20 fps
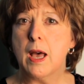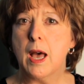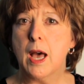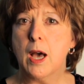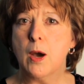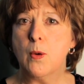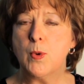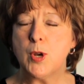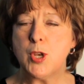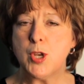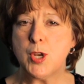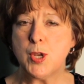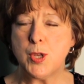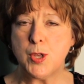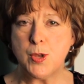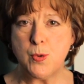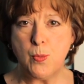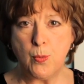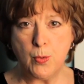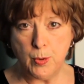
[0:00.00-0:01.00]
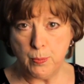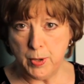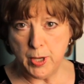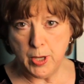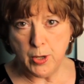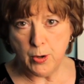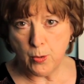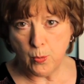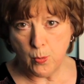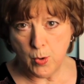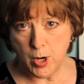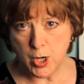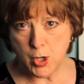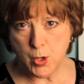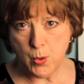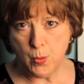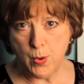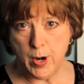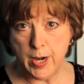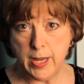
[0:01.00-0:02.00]
uh, which is would be your
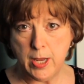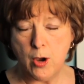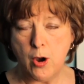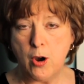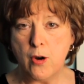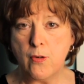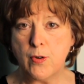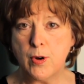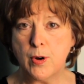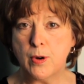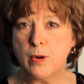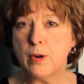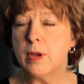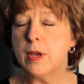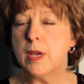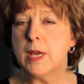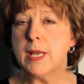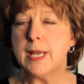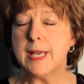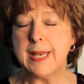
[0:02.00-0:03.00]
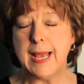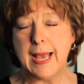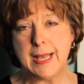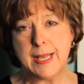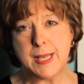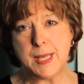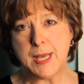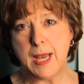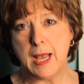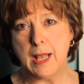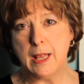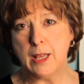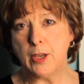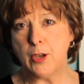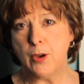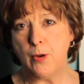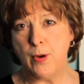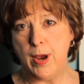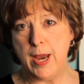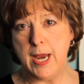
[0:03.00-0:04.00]
120 over
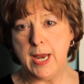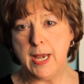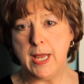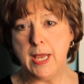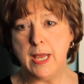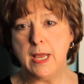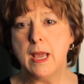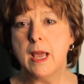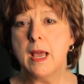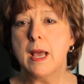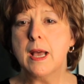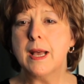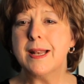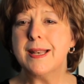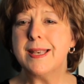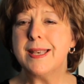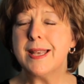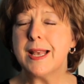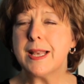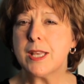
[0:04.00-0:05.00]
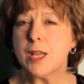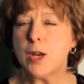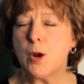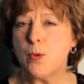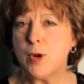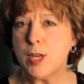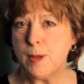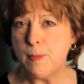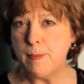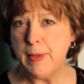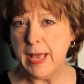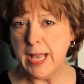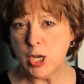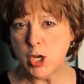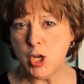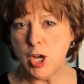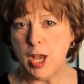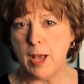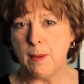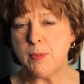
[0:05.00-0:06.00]
diastolic, your 80, doesn't always
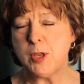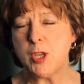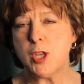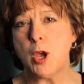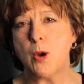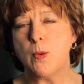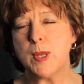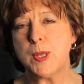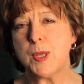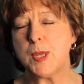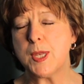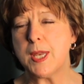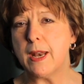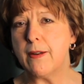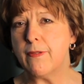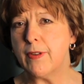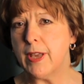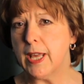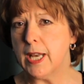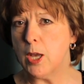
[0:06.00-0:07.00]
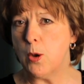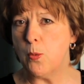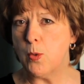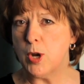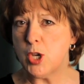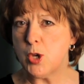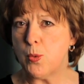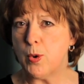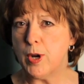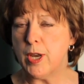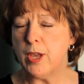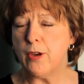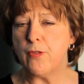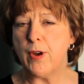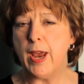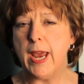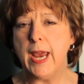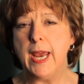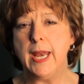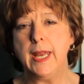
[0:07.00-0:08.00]
match up. So instead of getting a 120 over
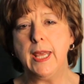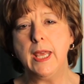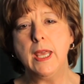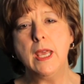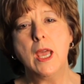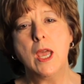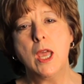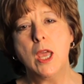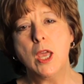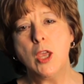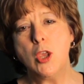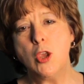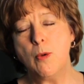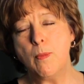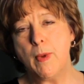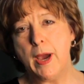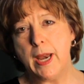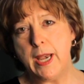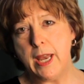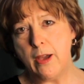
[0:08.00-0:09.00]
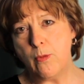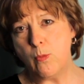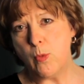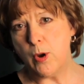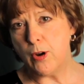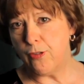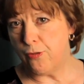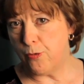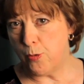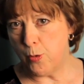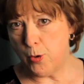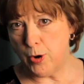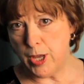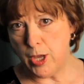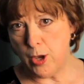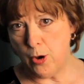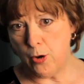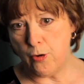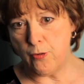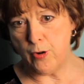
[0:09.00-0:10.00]
80, you might have
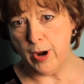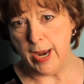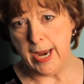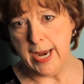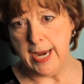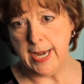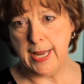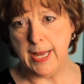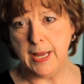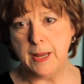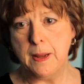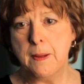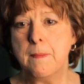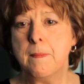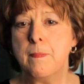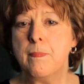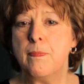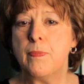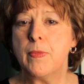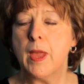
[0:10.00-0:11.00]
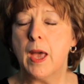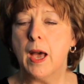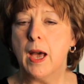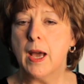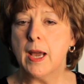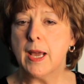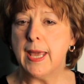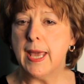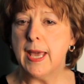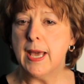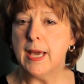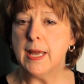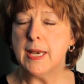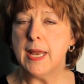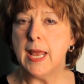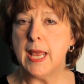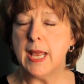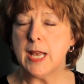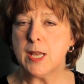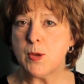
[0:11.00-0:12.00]
140 over 80. Uh, again,
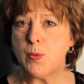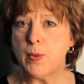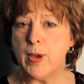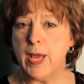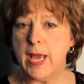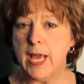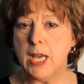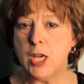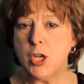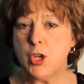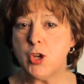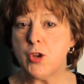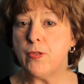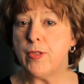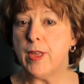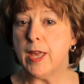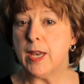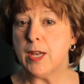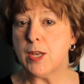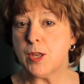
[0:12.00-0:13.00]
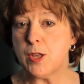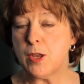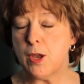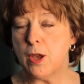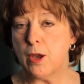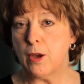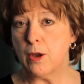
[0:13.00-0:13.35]
as we age, that is